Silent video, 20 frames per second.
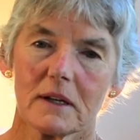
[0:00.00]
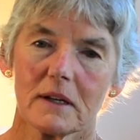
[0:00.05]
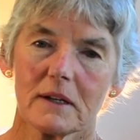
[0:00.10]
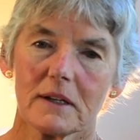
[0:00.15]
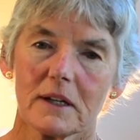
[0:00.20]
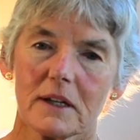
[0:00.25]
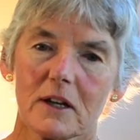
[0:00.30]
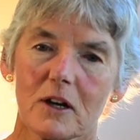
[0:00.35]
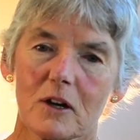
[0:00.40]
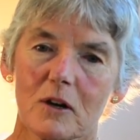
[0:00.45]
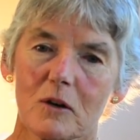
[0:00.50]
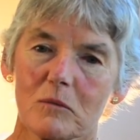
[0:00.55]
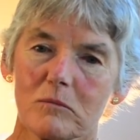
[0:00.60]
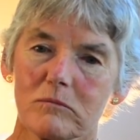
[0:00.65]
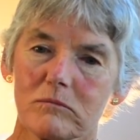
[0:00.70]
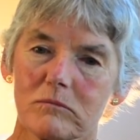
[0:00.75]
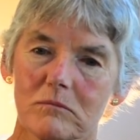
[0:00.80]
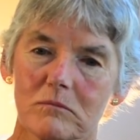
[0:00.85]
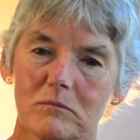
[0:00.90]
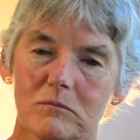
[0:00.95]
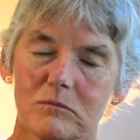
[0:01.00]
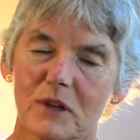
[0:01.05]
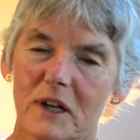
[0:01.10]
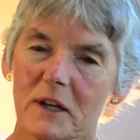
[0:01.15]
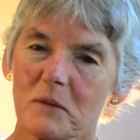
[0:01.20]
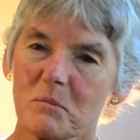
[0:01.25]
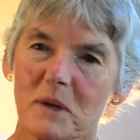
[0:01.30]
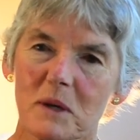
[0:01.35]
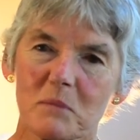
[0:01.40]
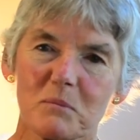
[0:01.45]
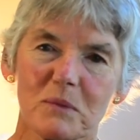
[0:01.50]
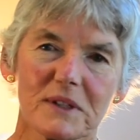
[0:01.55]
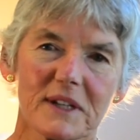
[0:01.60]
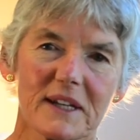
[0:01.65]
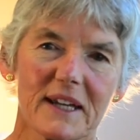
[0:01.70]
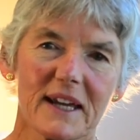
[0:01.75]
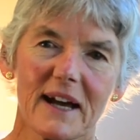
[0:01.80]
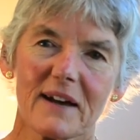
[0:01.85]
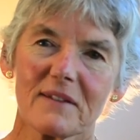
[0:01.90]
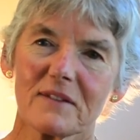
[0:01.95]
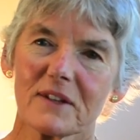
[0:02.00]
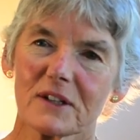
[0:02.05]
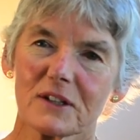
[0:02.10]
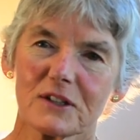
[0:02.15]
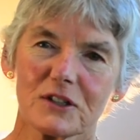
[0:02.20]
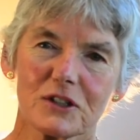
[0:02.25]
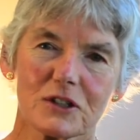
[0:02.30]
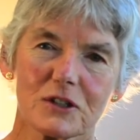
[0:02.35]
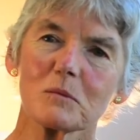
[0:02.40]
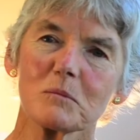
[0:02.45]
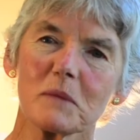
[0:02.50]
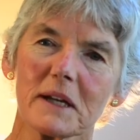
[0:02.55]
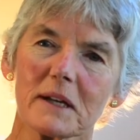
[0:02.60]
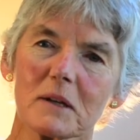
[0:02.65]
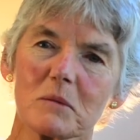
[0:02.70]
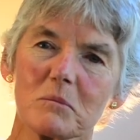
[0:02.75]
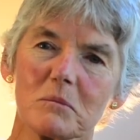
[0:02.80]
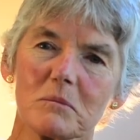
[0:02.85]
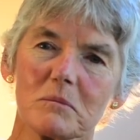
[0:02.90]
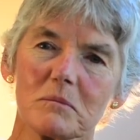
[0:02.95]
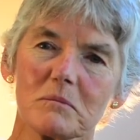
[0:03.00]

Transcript: you know, bring people together to make a